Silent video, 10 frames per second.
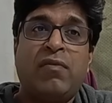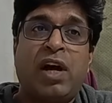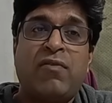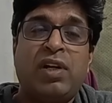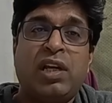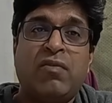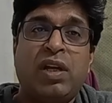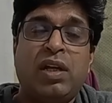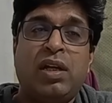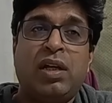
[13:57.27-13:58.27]
after
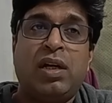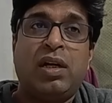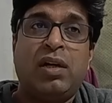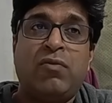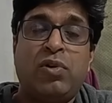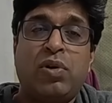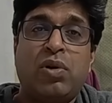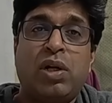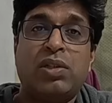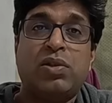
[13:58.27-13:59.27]
giving
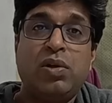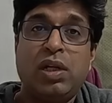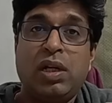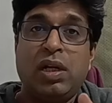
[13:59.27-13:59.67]
fludrocortisone?